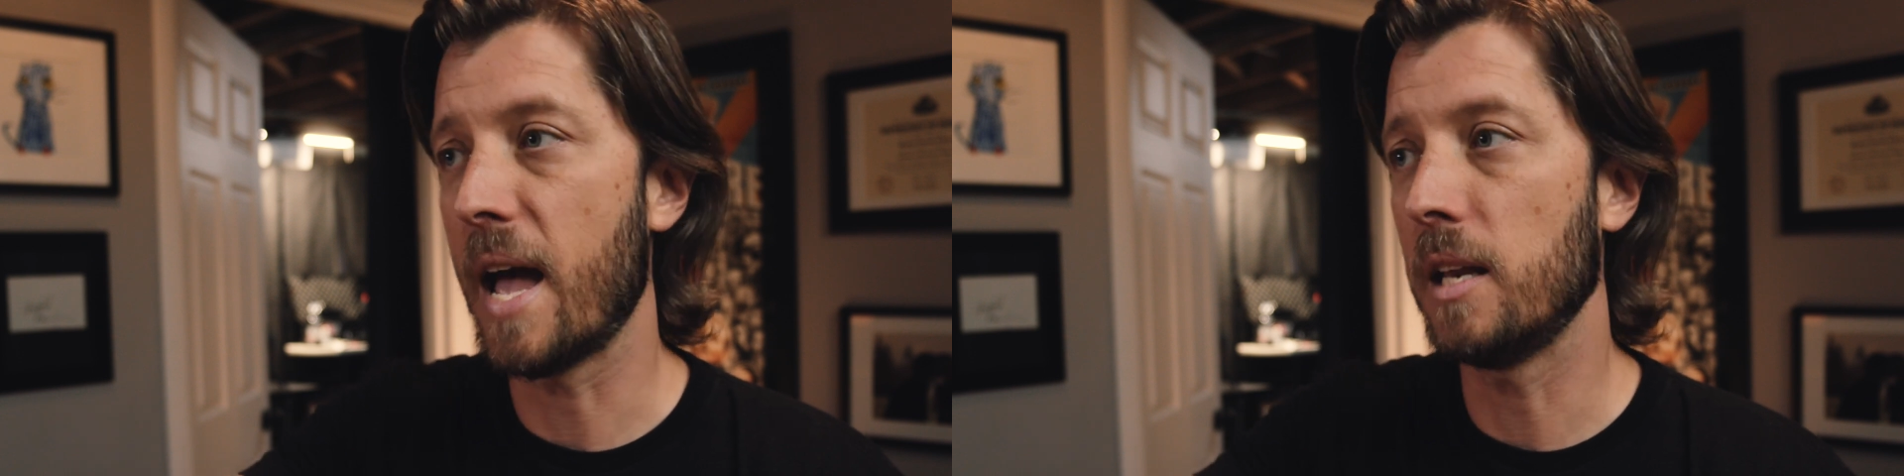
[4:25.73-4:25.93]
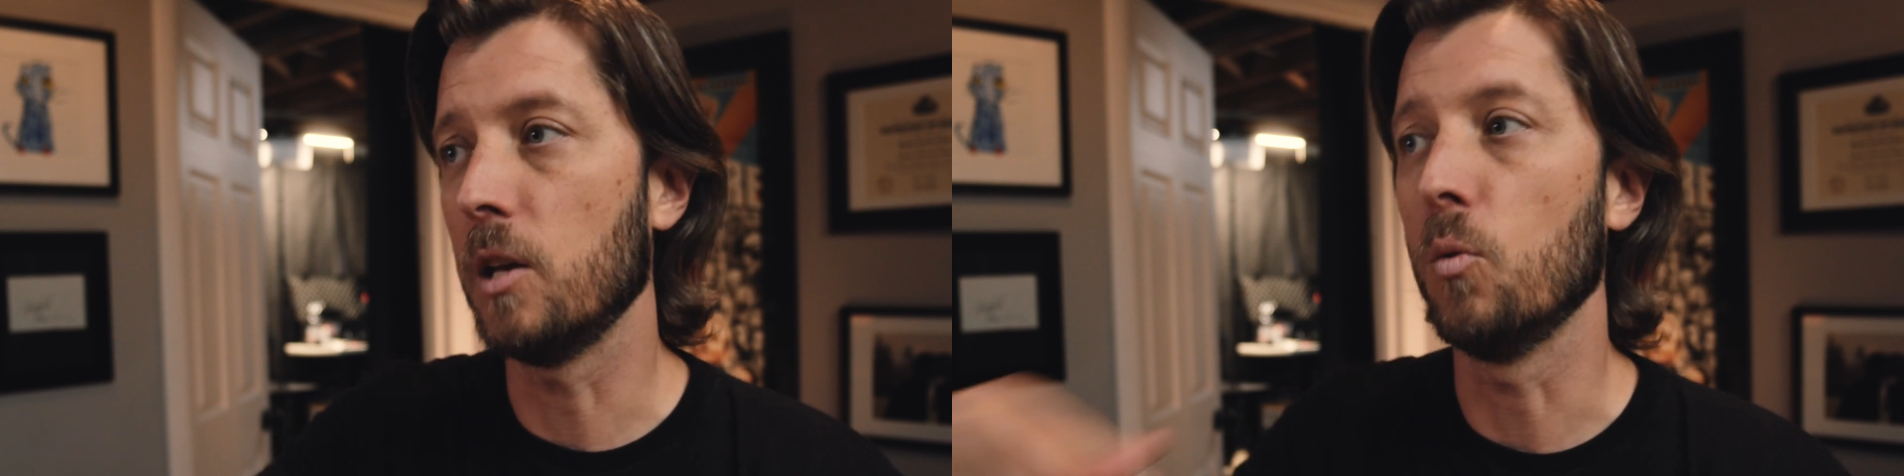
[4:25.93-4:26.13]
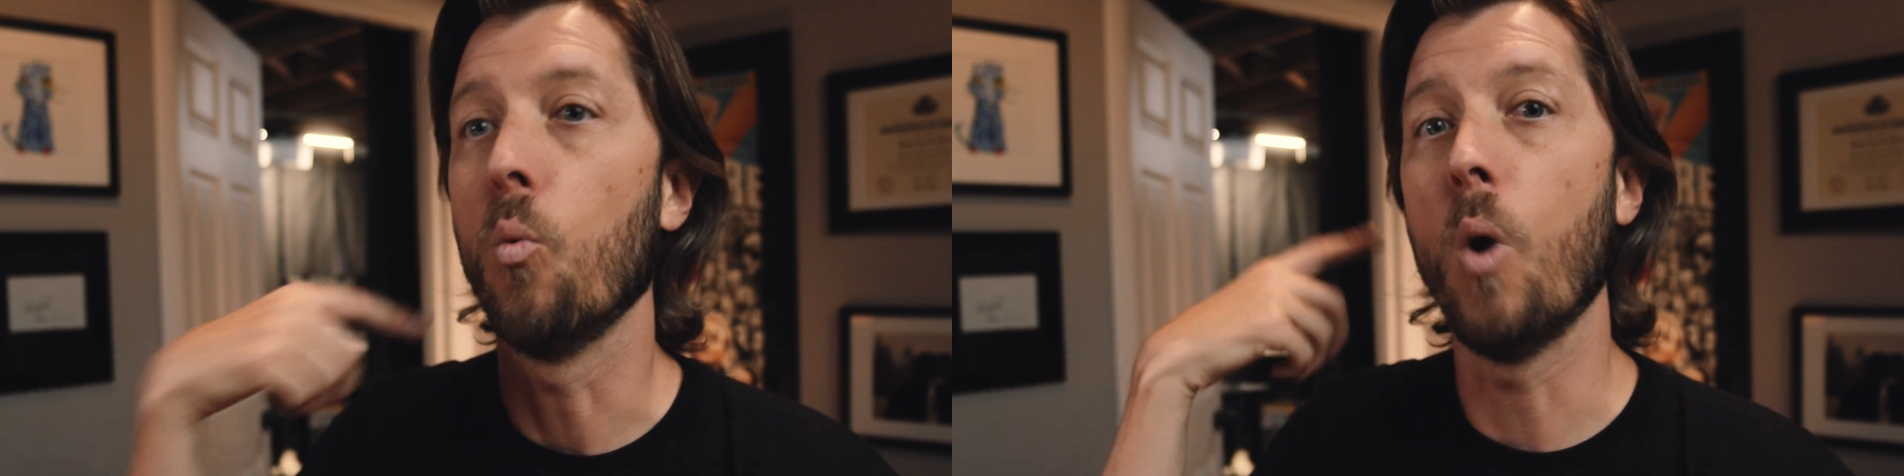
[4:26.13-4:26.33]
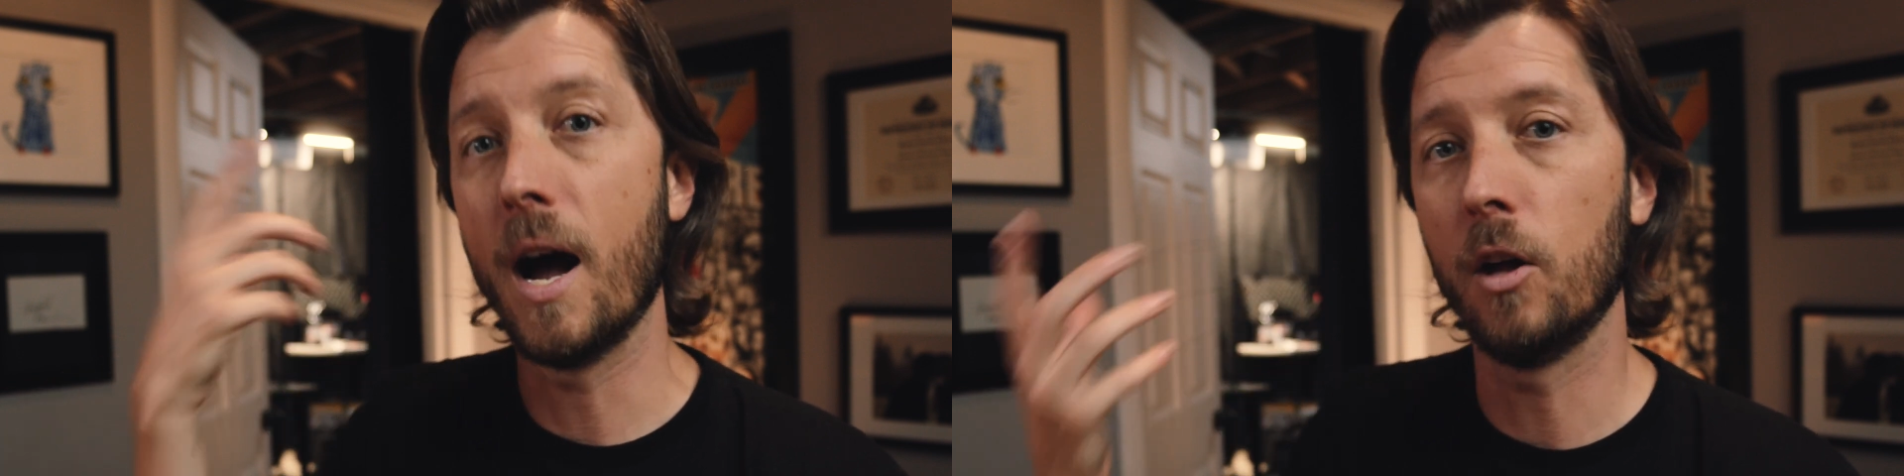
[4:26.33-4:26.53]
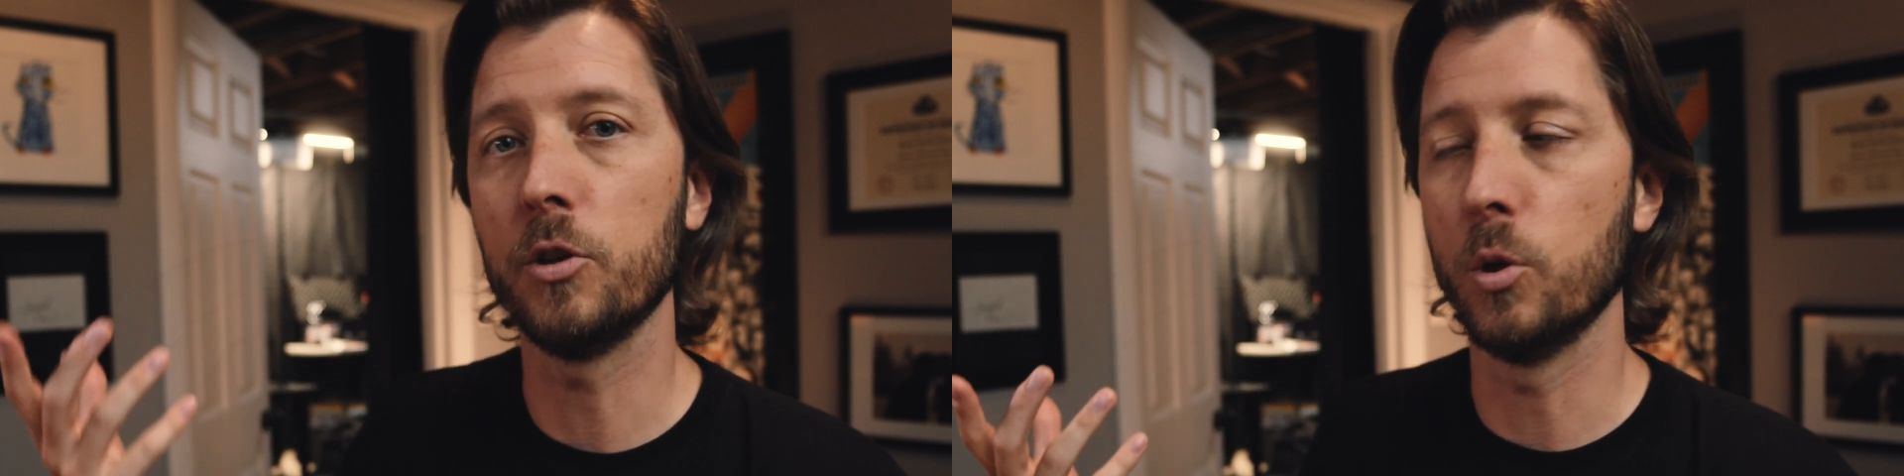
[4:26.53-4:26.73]
edit
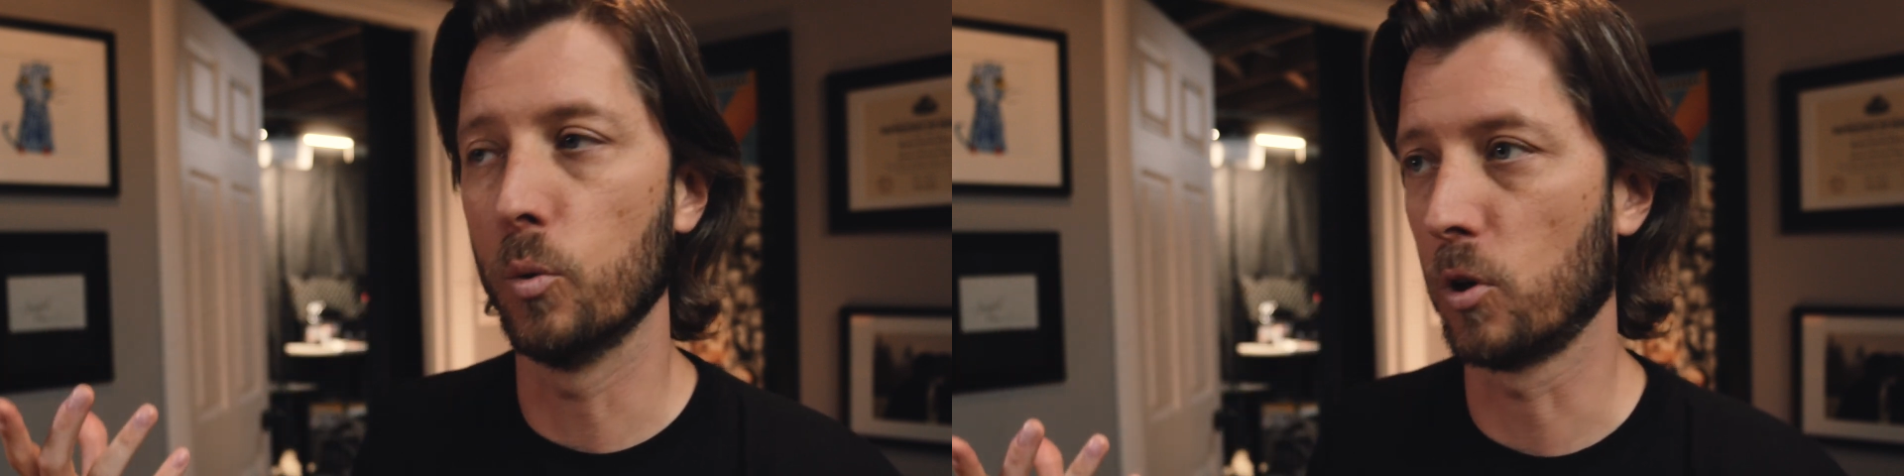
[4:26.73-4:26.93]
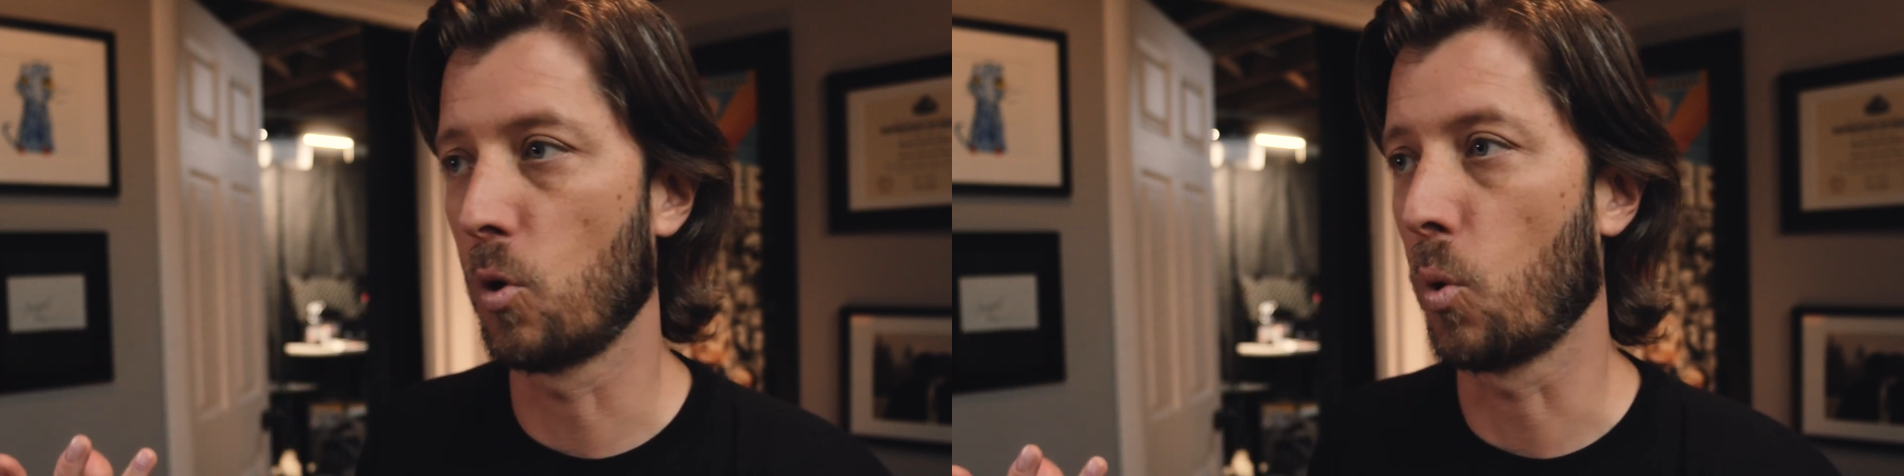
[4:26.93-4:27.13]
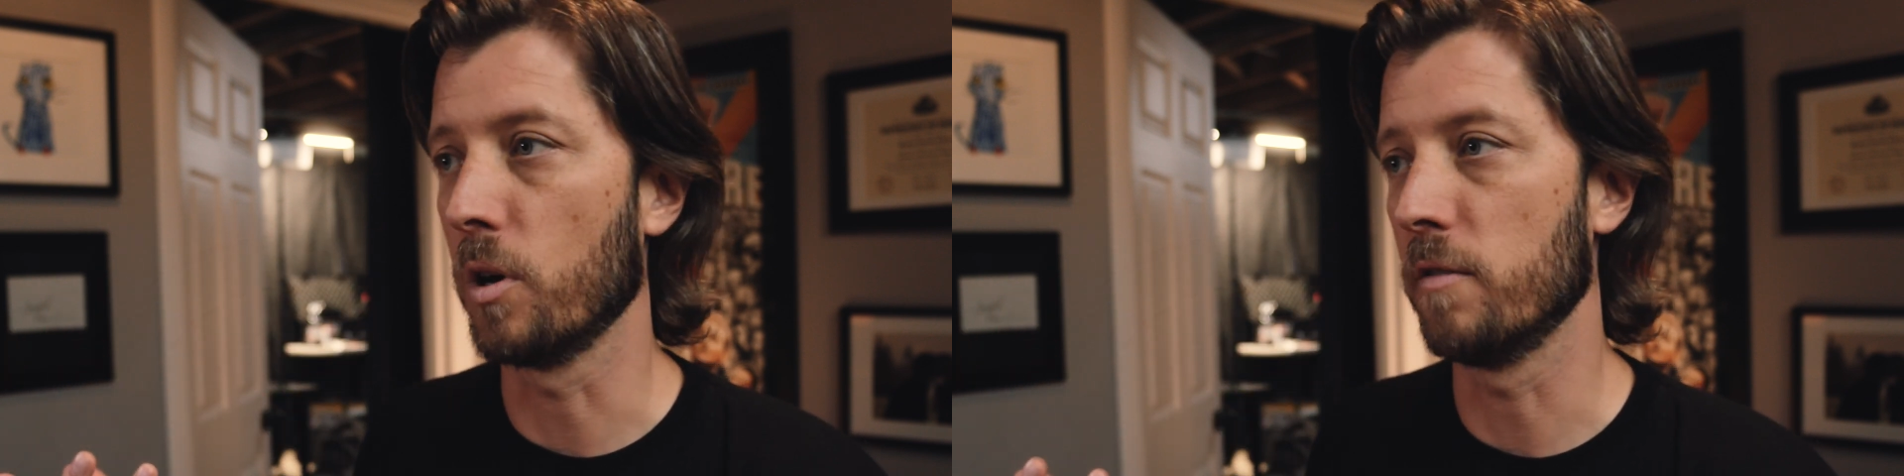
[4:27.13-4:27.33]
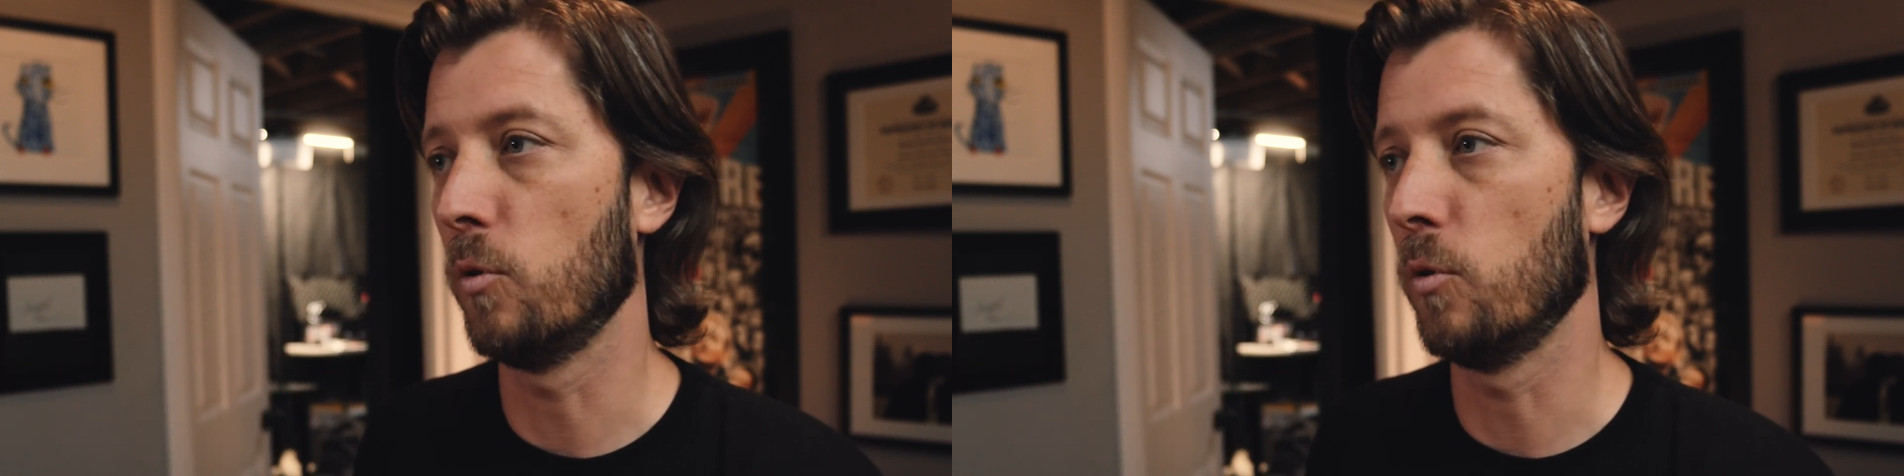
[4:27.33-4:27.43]
while you record a